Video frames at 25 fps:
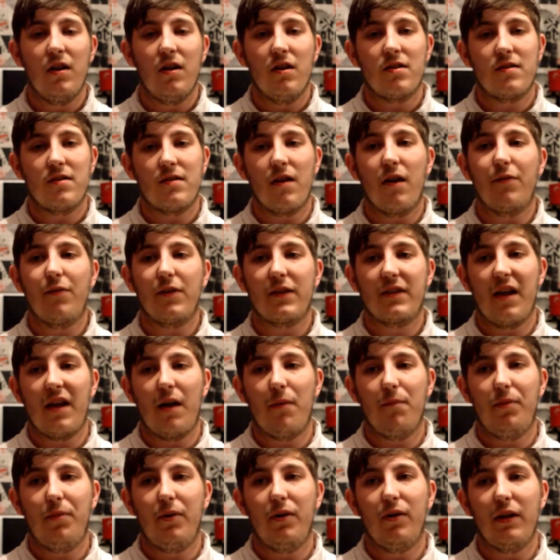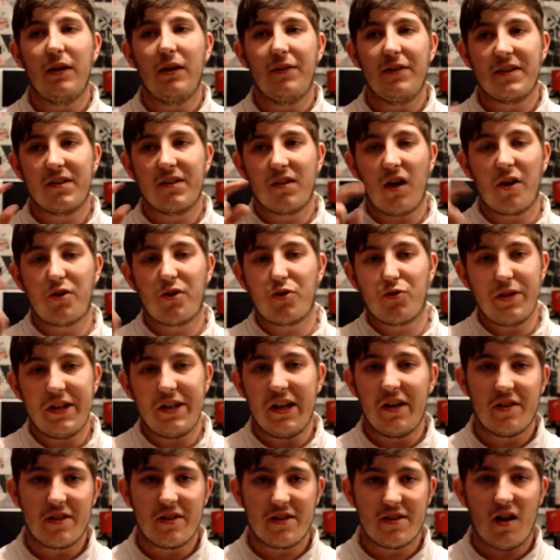So for example, if it's got a tree
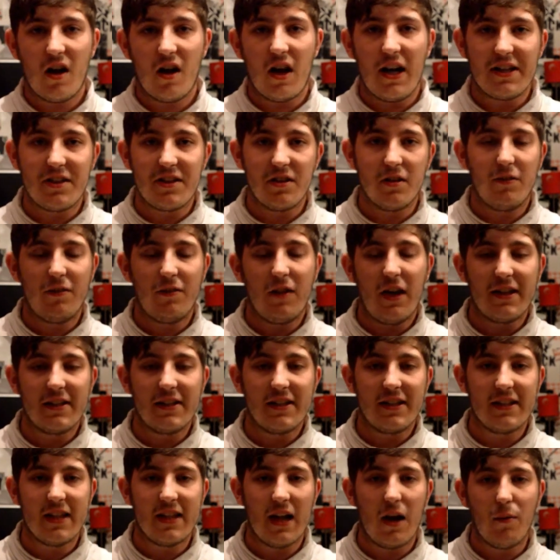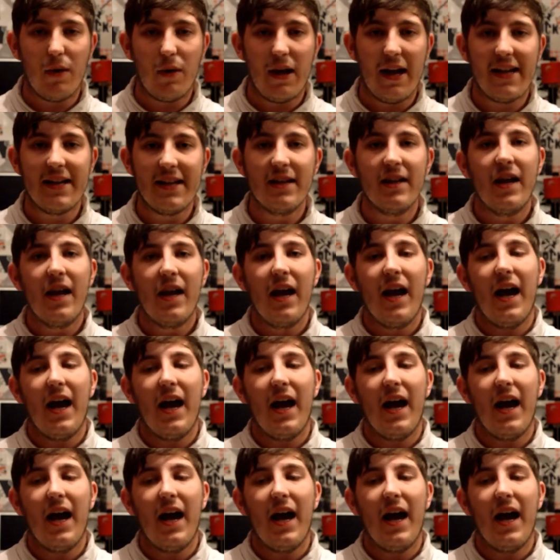on the side, you'll find it that way,